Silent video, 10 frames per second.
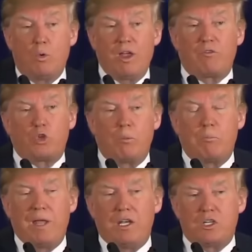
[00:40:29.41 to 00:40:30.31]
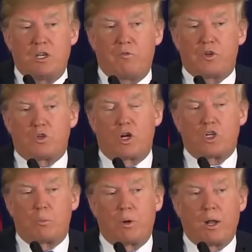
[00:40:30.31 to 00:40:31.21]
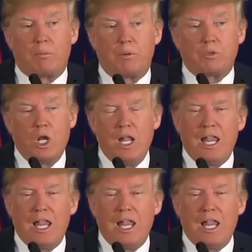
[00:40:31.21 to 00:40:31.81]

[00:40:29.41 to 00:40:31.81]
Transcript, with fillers: We have tremendous infrastructure problems.